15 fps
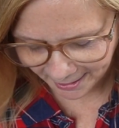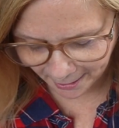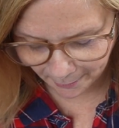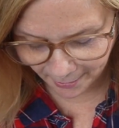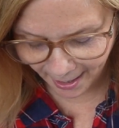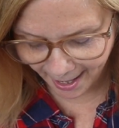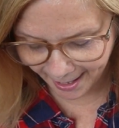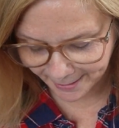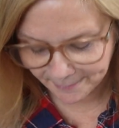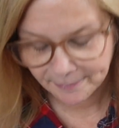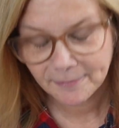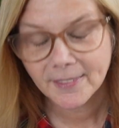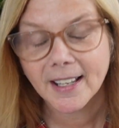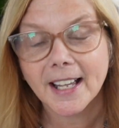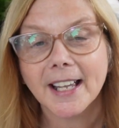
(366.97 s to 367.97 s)
Okay.
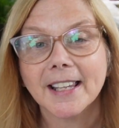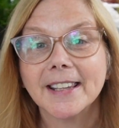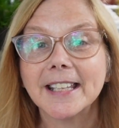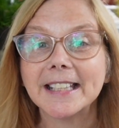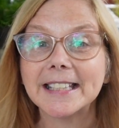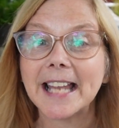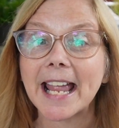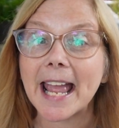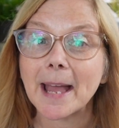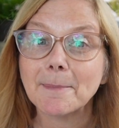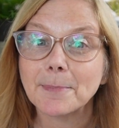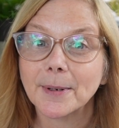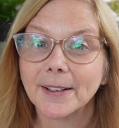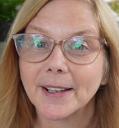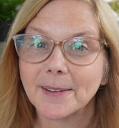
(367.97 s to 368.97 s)
The
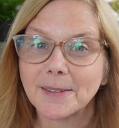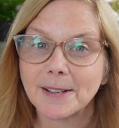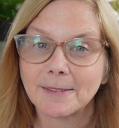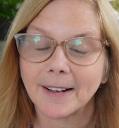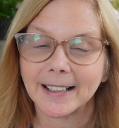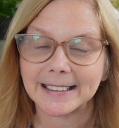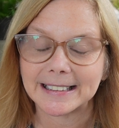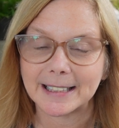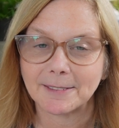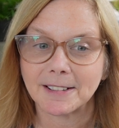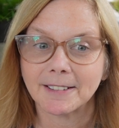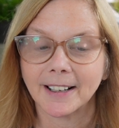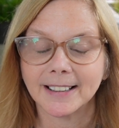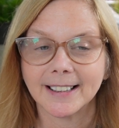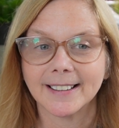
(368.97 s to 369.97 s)
tamper that we
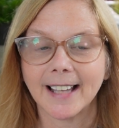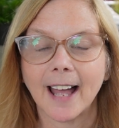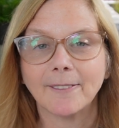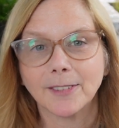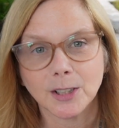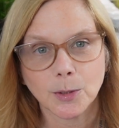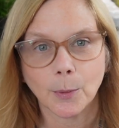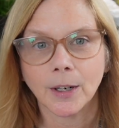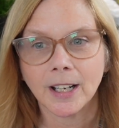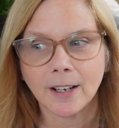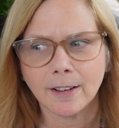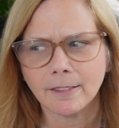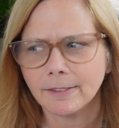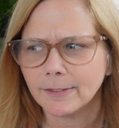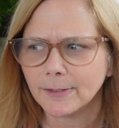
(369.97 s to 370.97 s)
rented that for
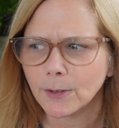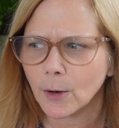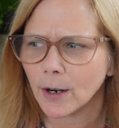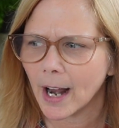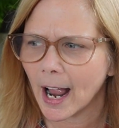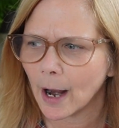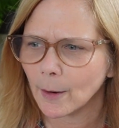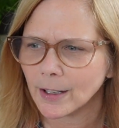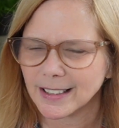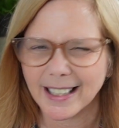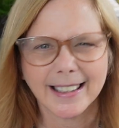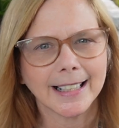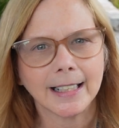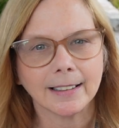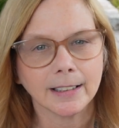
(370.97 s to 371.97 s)
24 hours, I
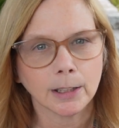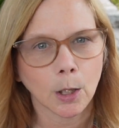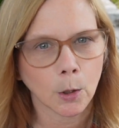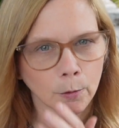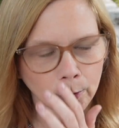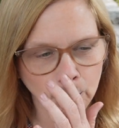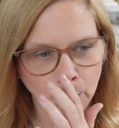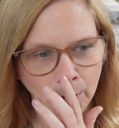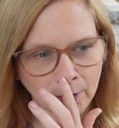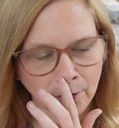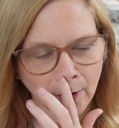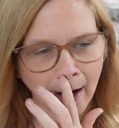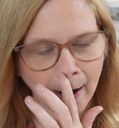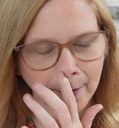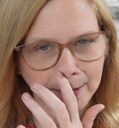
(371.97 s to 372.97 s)
think a little over
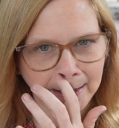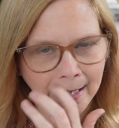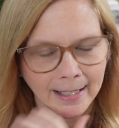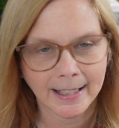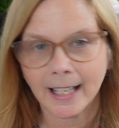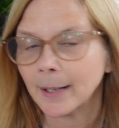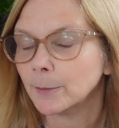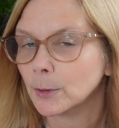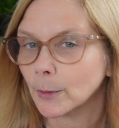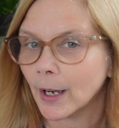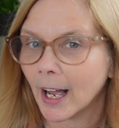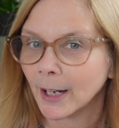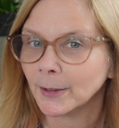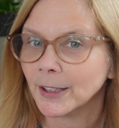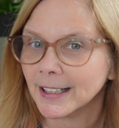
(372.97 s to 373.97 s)
24 hours, and it came to
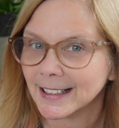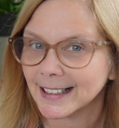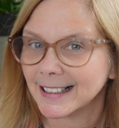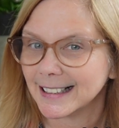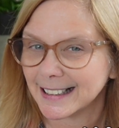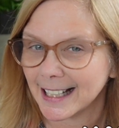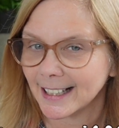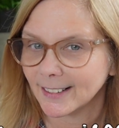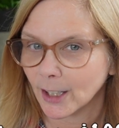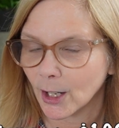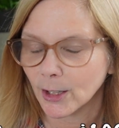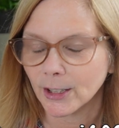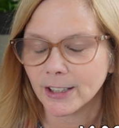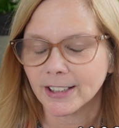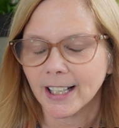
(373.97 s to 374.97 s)

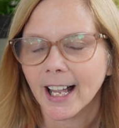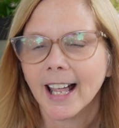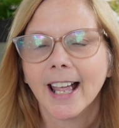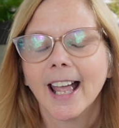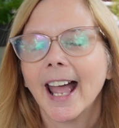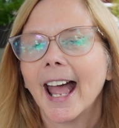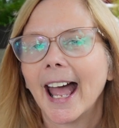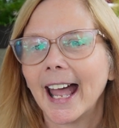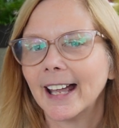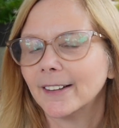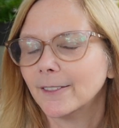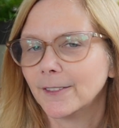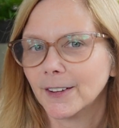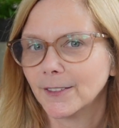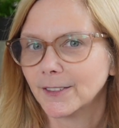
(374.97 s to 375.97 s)

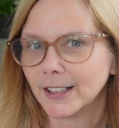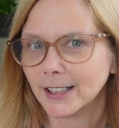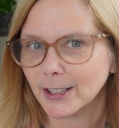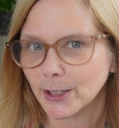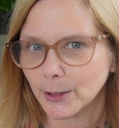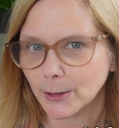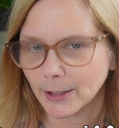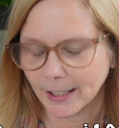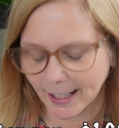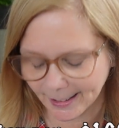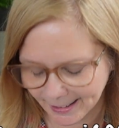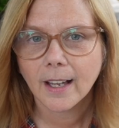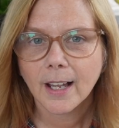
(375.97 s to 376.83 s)
$168.52.